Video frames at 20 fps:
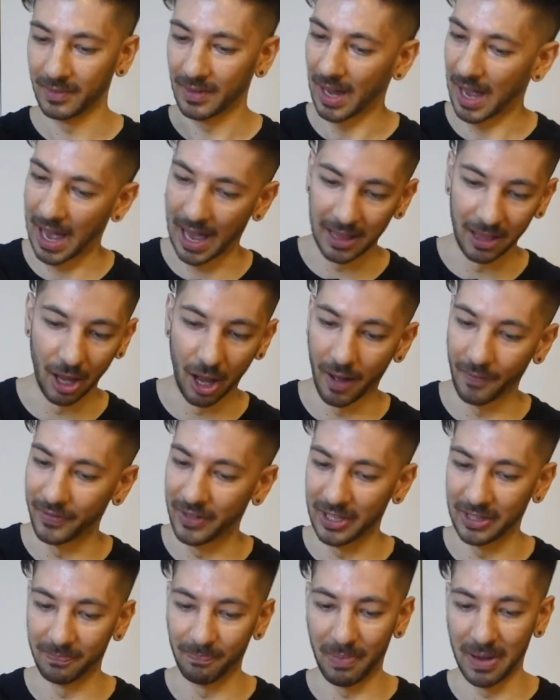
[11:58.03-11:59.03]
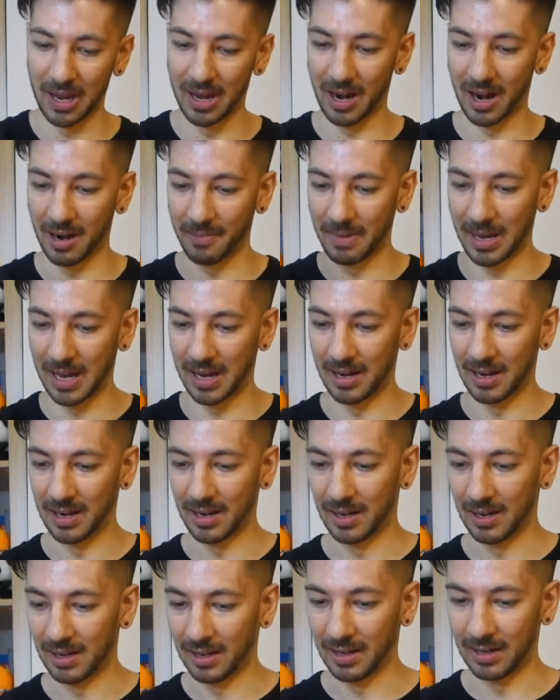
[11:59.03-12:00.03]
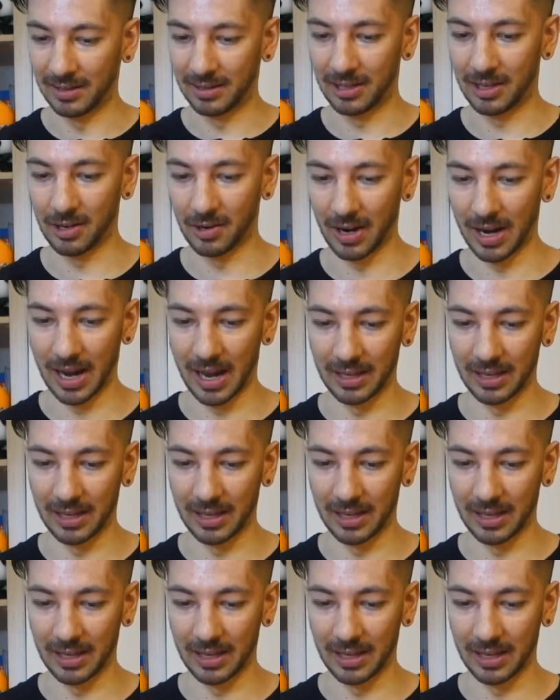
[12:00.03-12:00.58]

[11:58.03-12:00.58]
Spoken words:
I love this beer. I mean, it's great,